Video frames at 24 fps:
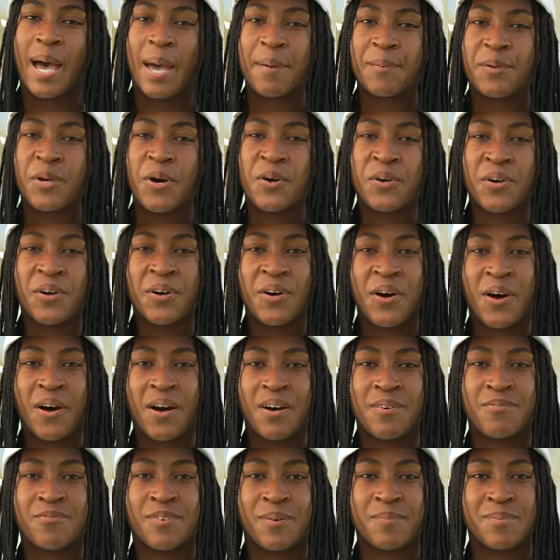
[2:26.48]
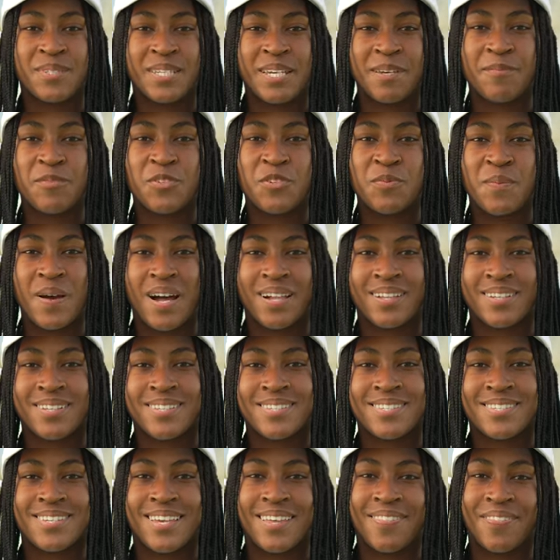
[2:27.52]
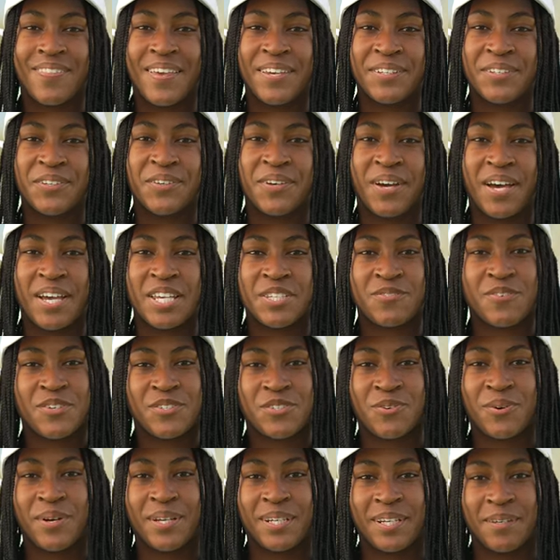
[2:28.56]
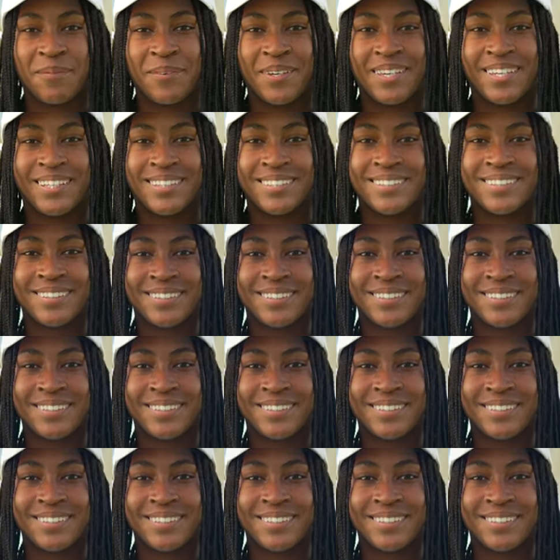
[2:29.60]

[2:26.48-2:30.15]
I'm Coco Gauff from Team New Balance, and thank you guys for joining me.